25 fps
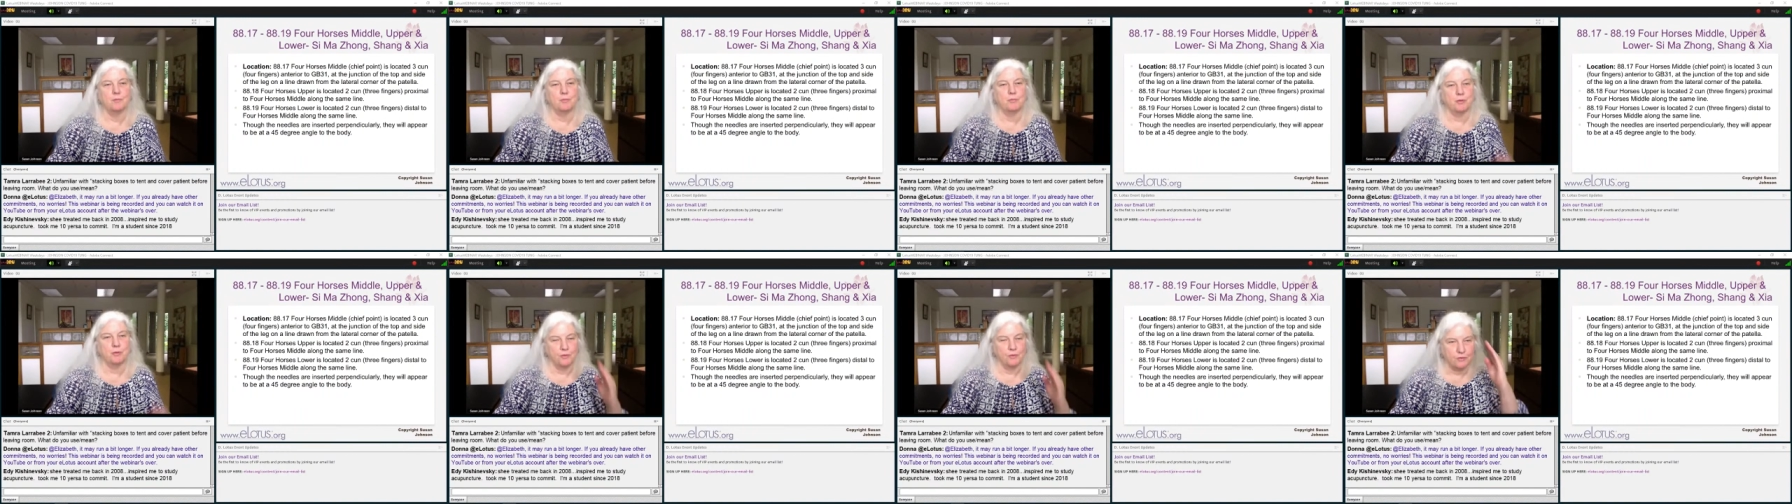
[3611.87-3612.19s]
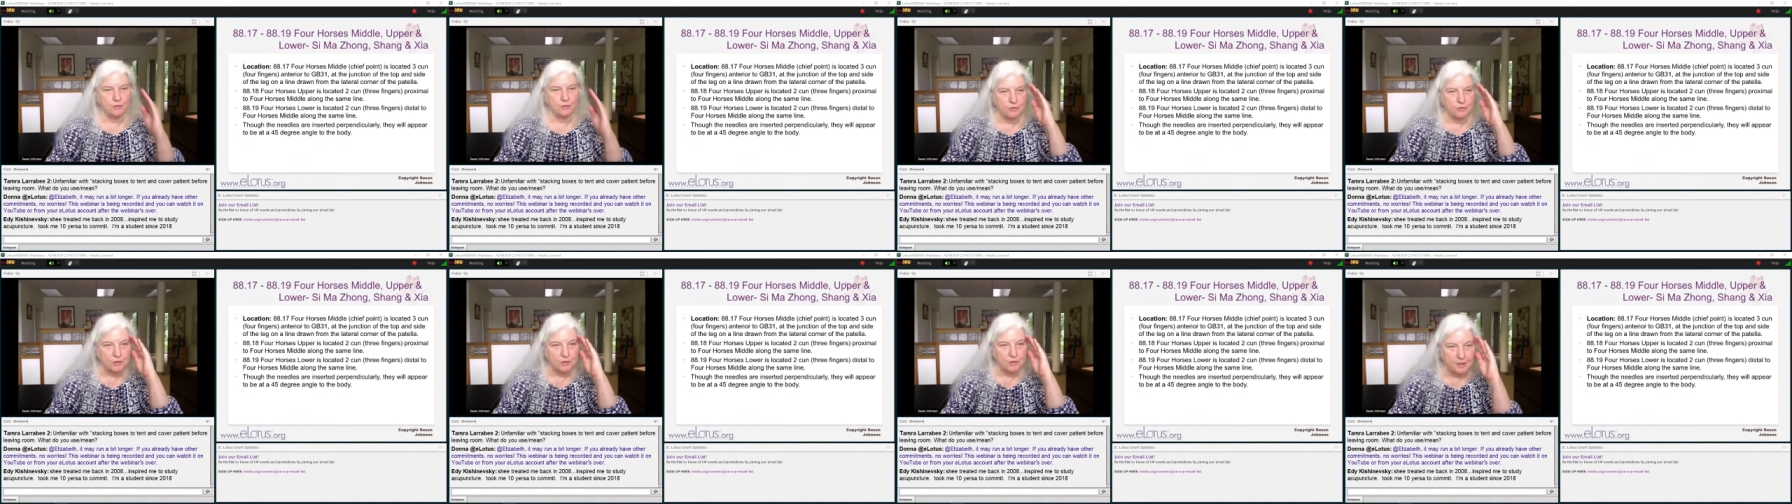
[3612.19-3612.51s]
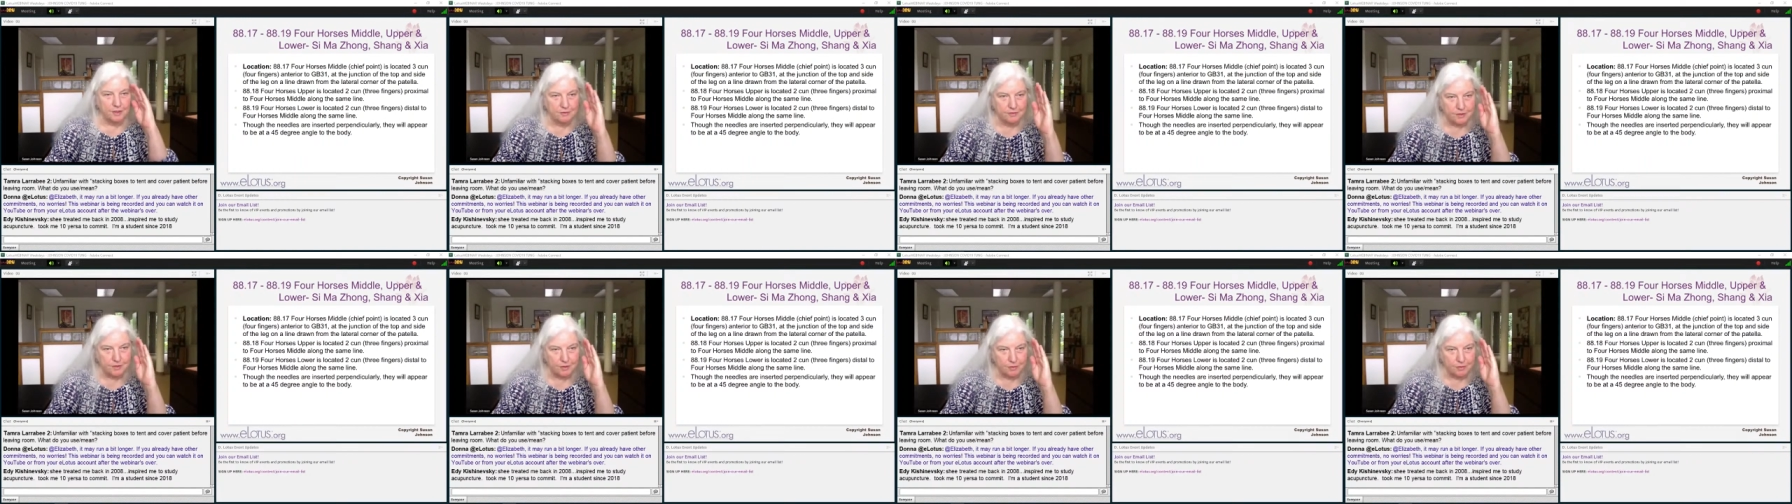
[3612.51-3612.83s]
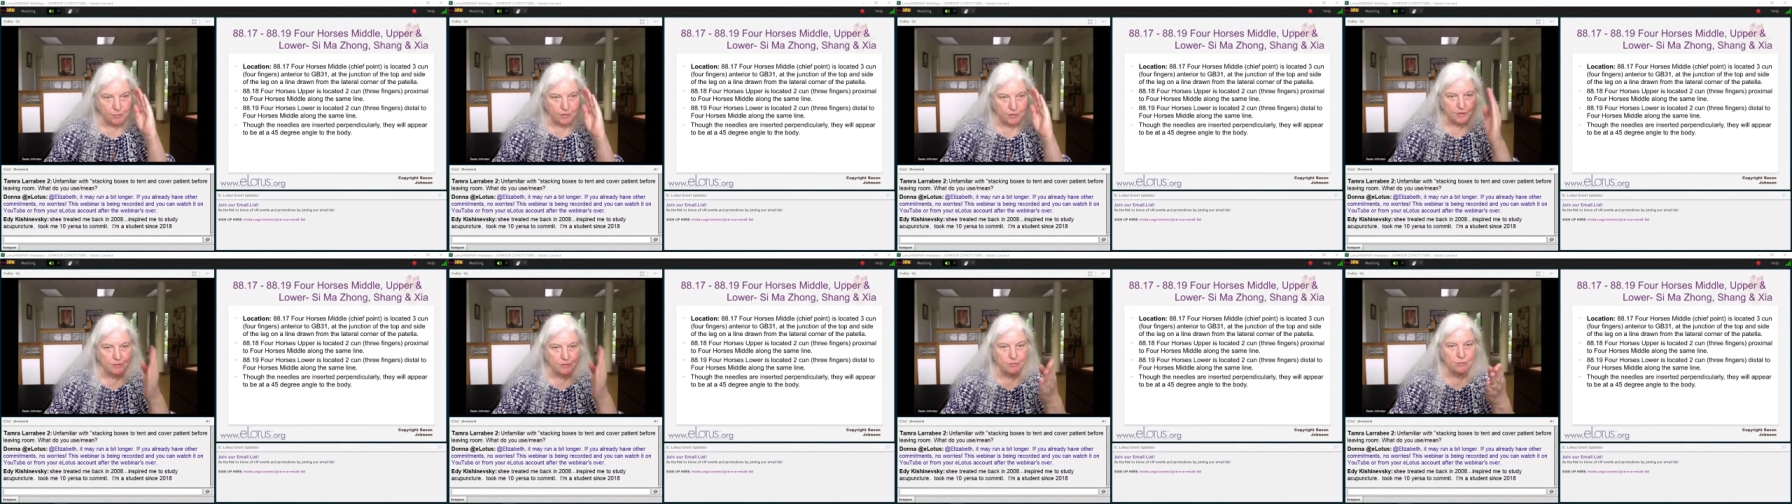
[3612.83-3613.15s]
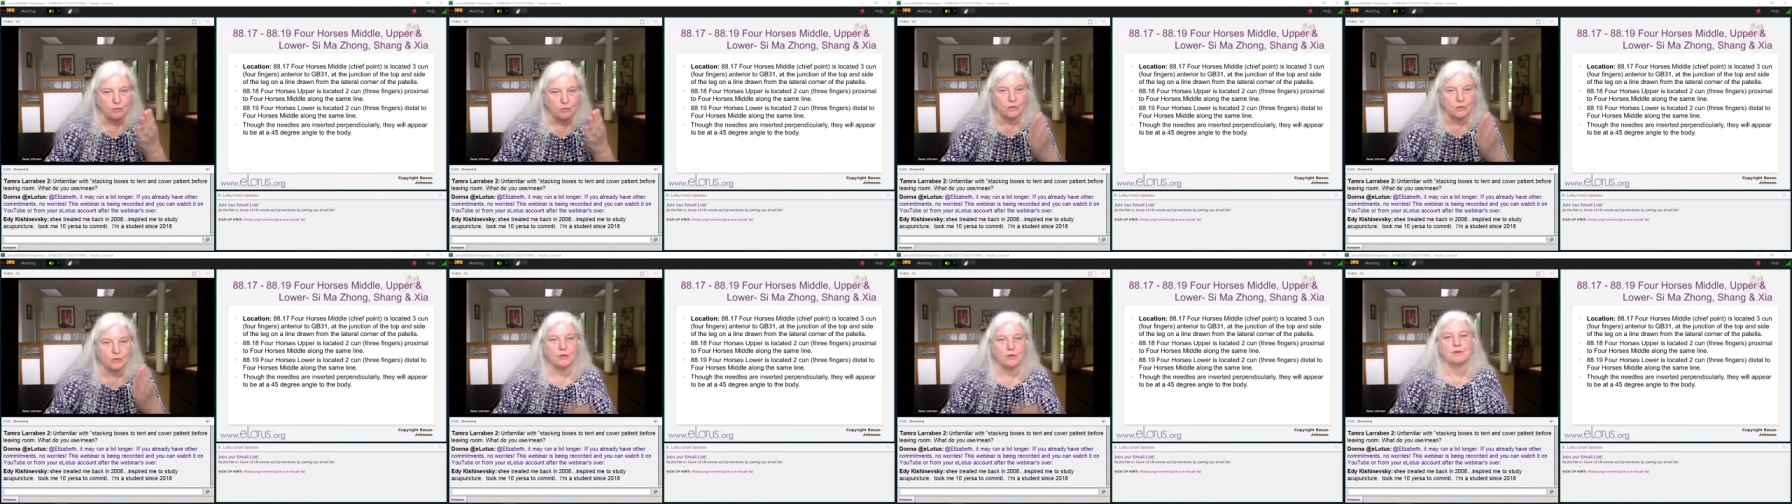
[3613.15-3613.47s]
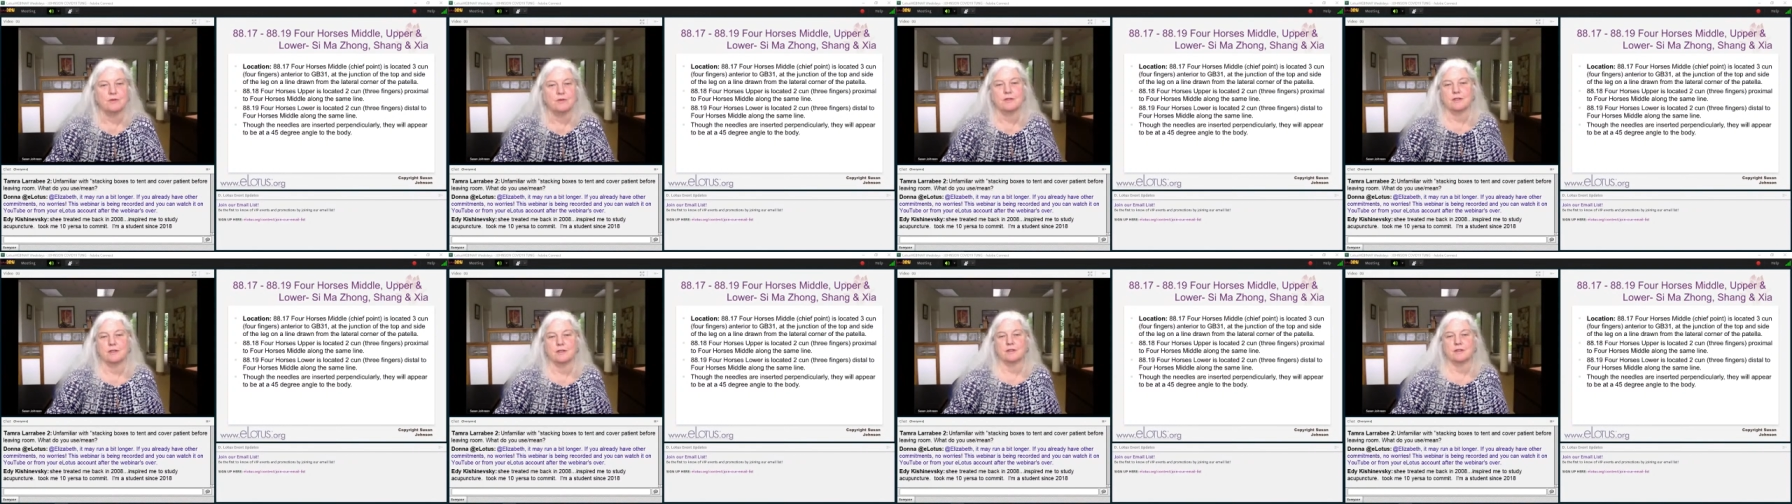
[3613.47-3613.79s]
person who needs the written
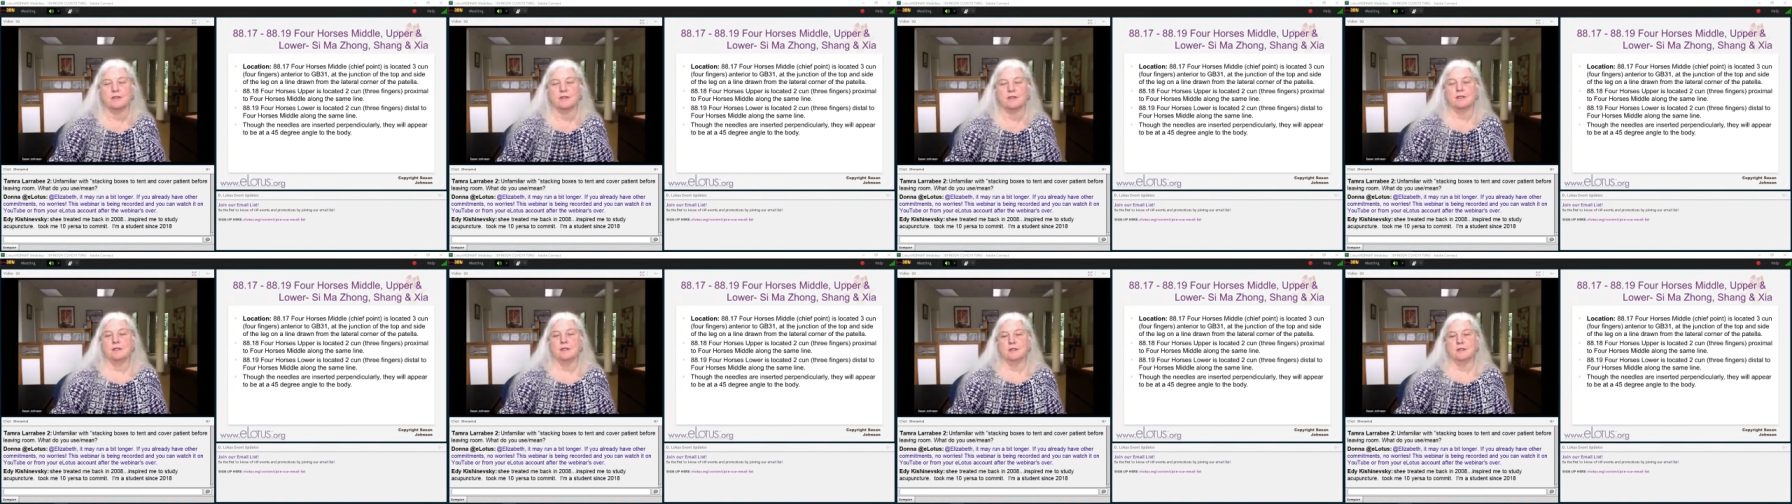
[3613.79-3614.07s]
word to